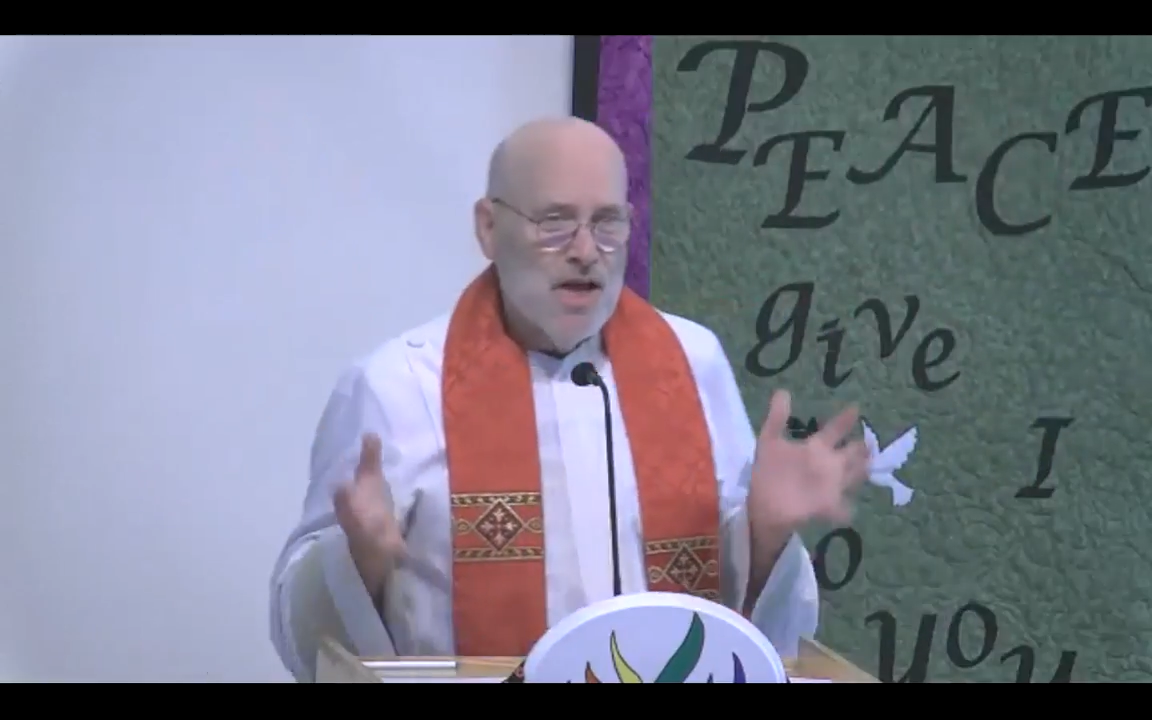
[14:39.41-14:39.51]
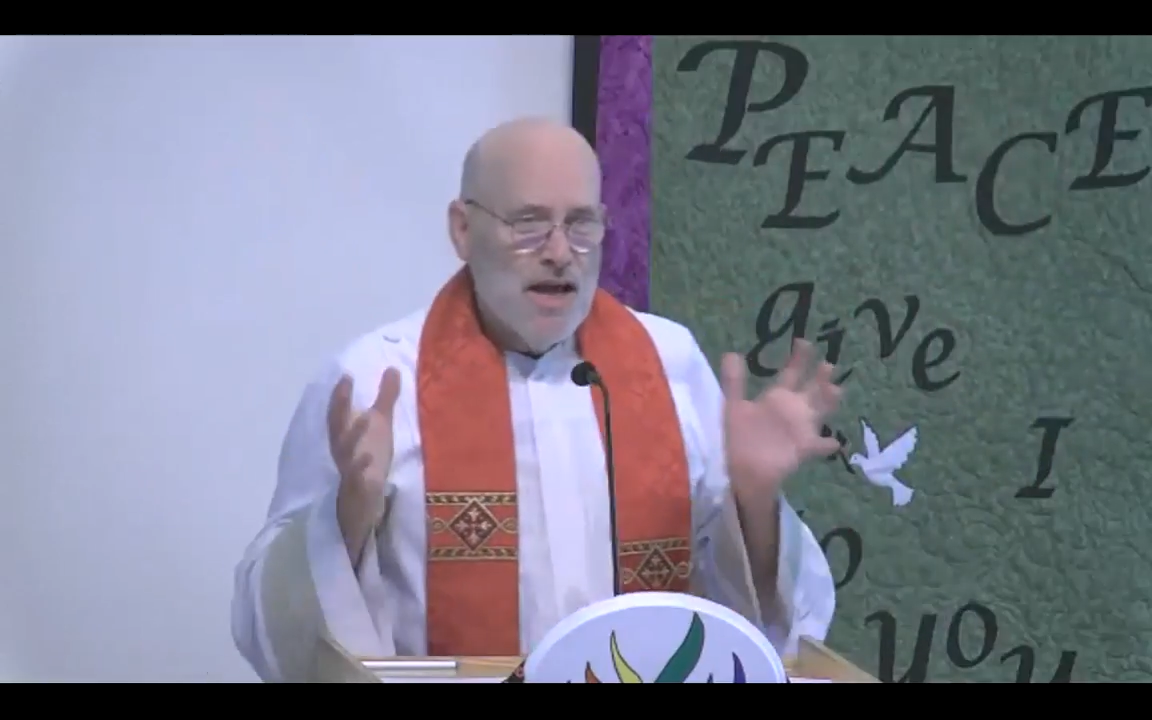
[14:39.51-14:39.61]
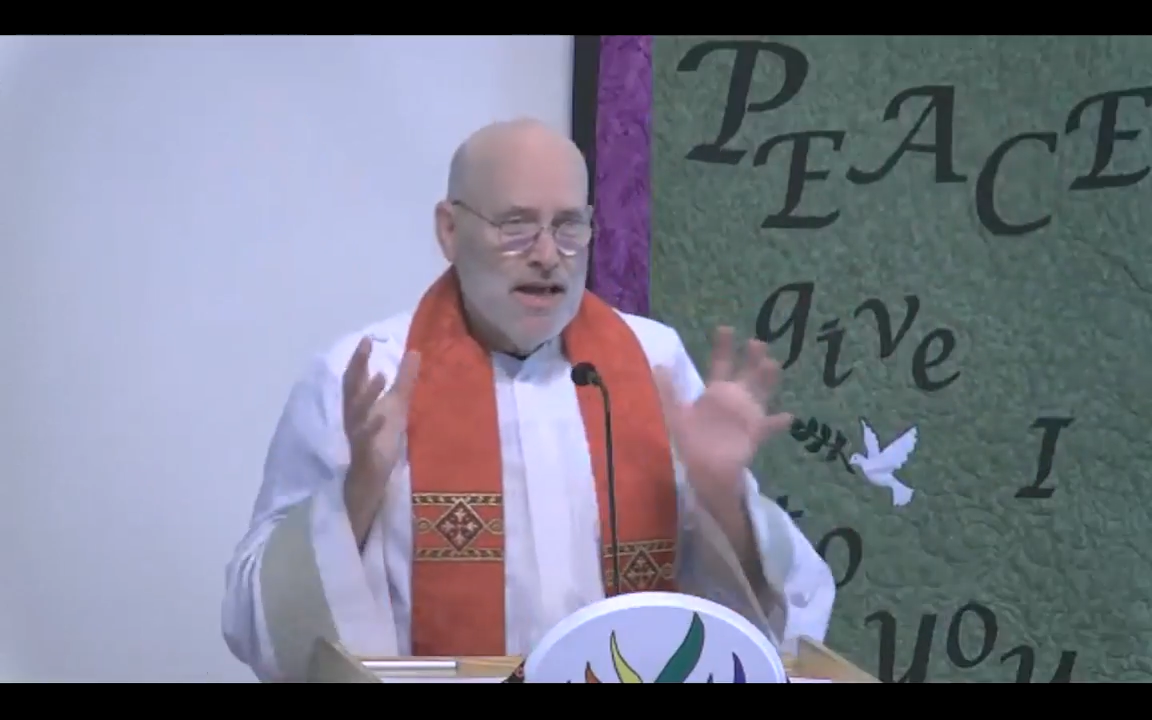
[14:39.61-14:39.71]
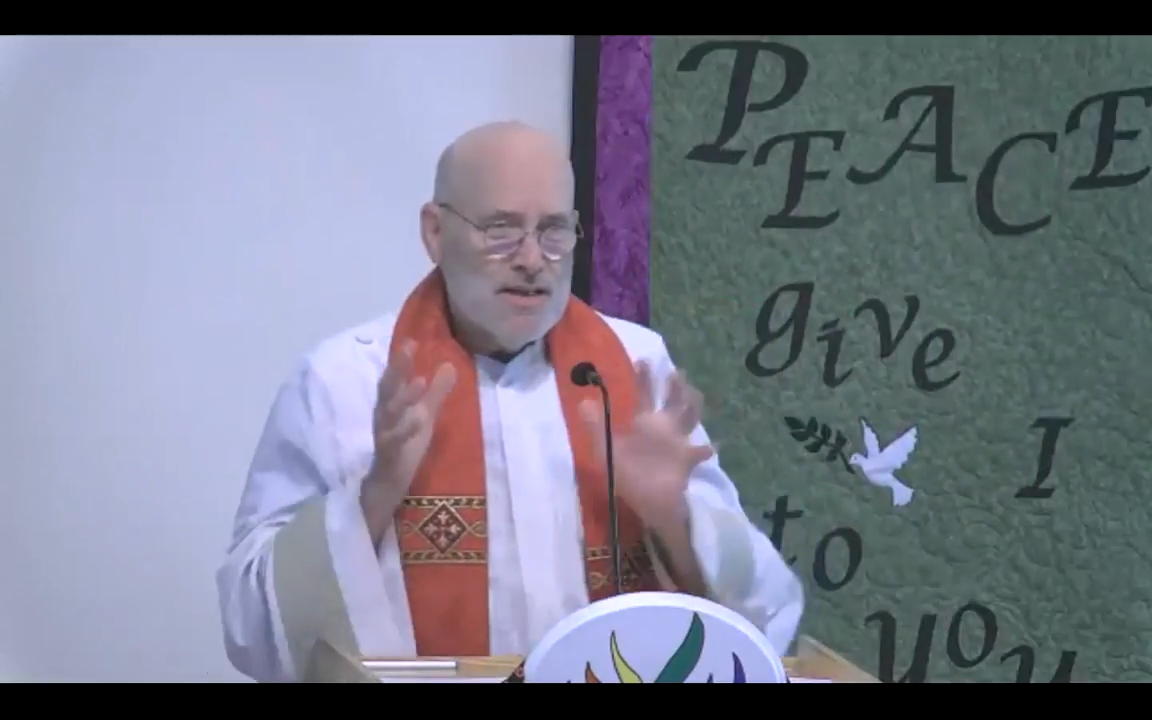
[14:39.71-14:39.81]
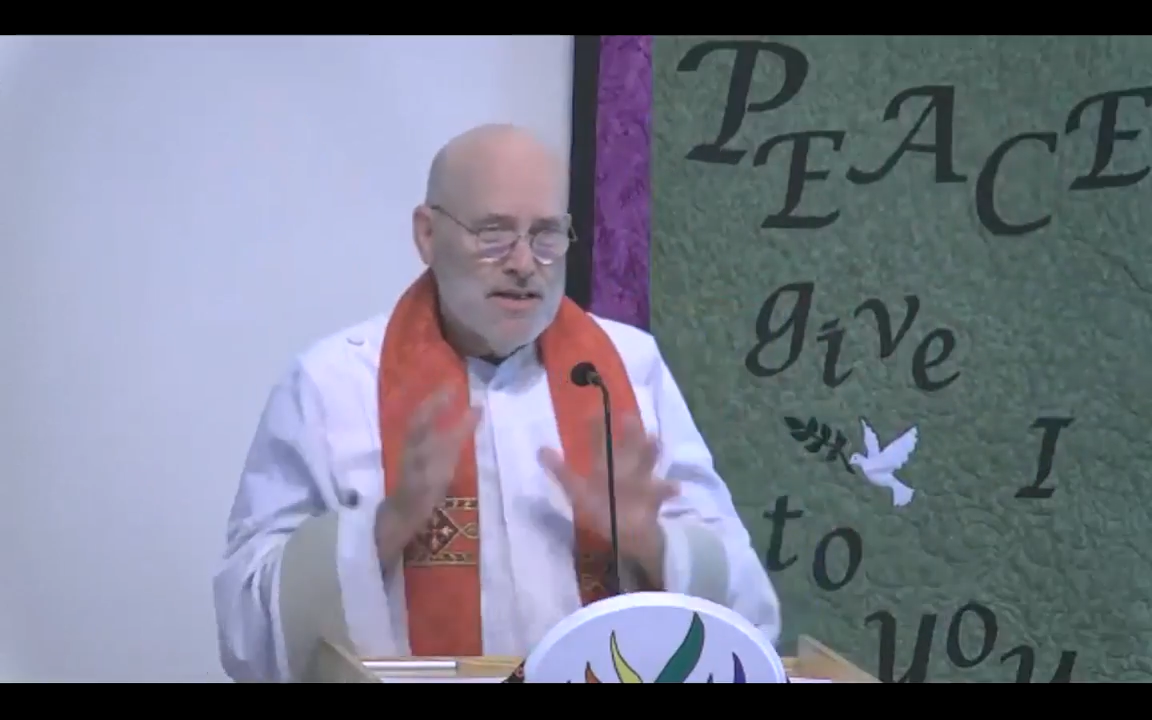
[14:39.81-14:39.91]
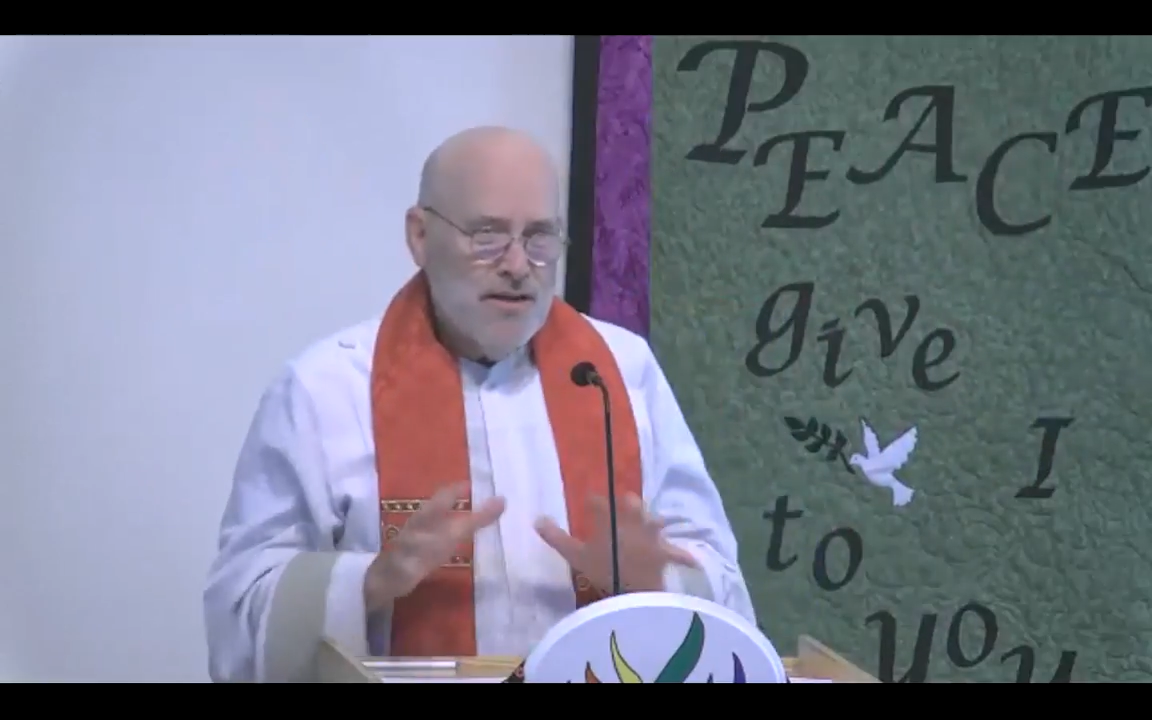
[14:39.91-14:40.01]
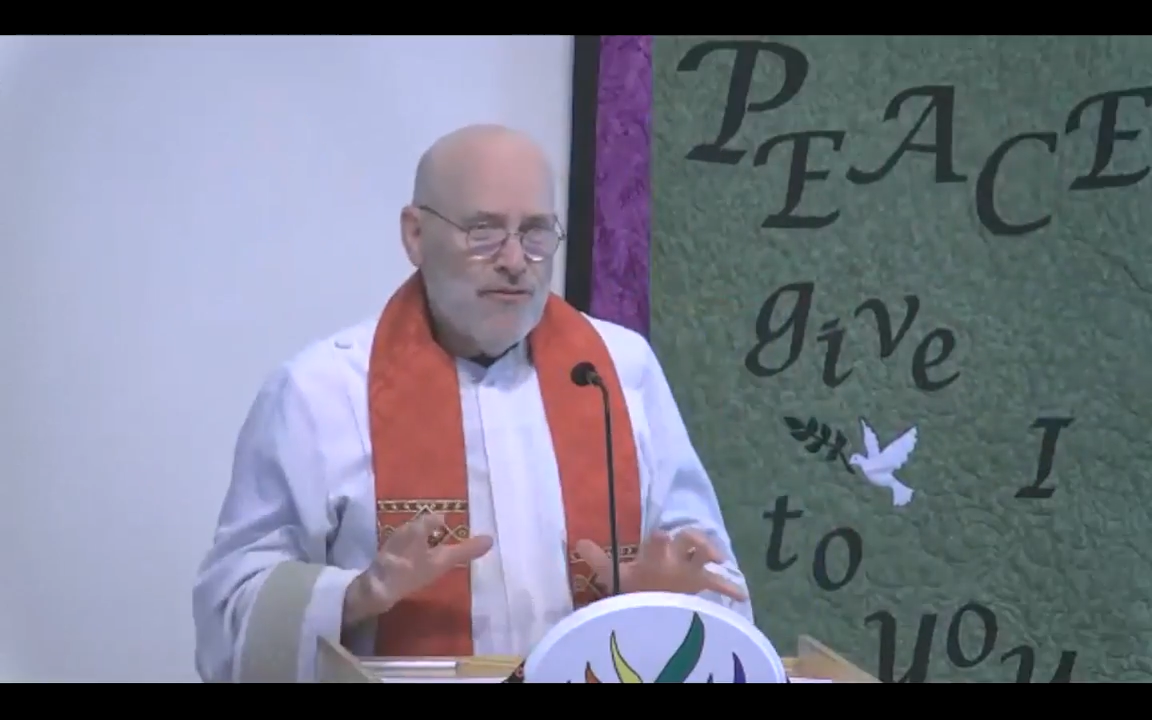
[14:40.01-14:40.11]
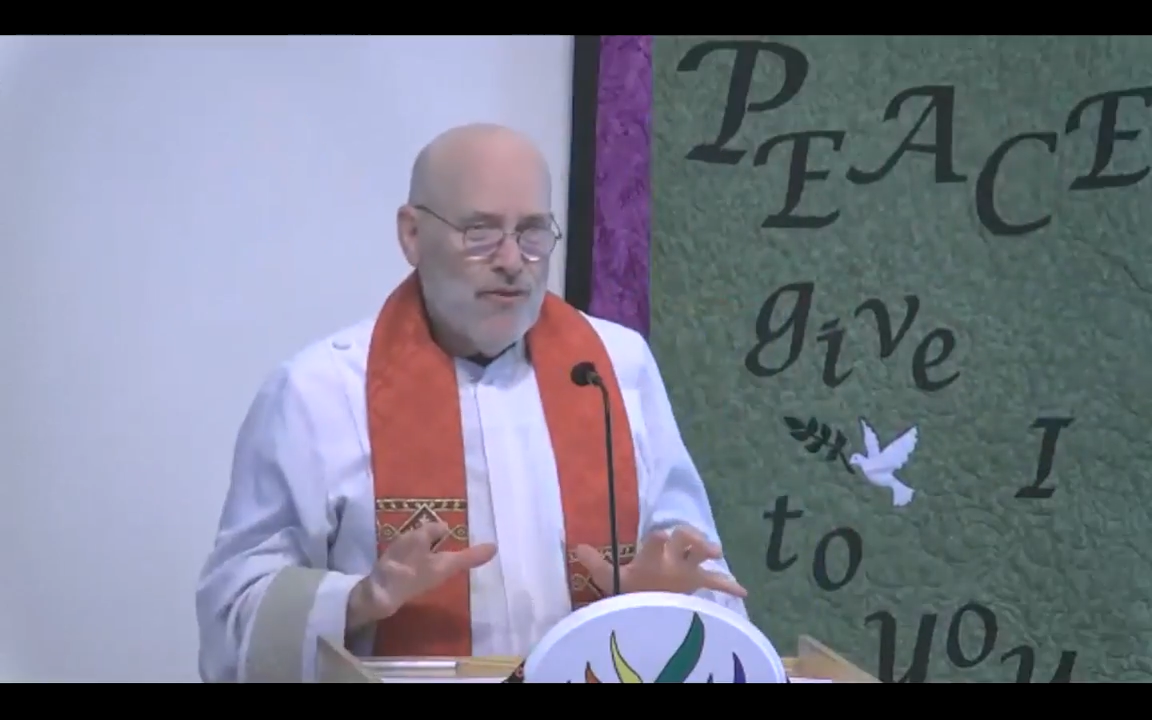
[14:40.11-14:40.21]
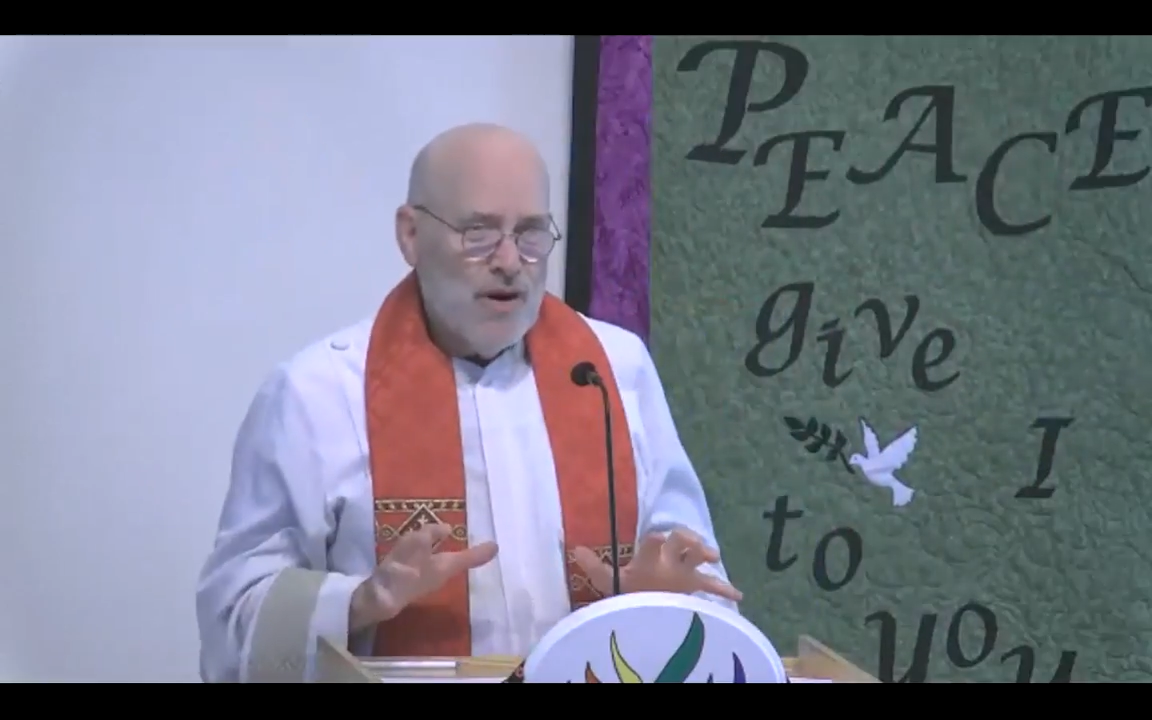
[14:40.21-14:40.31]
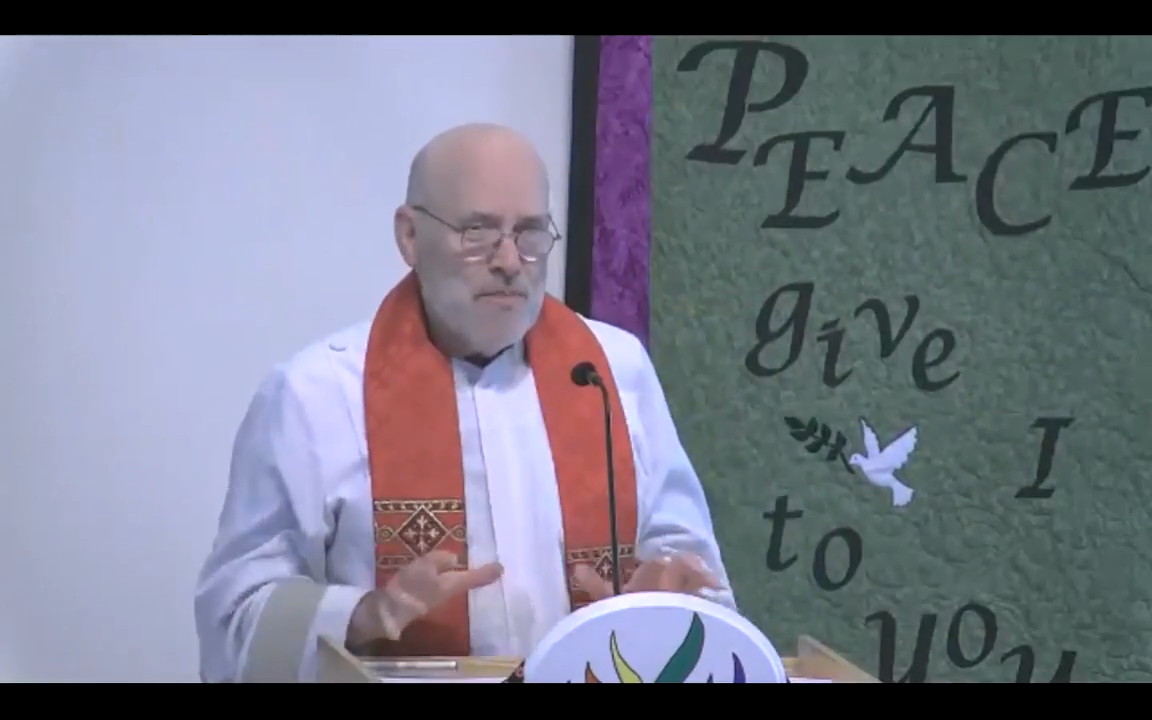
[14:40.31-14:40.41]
it's different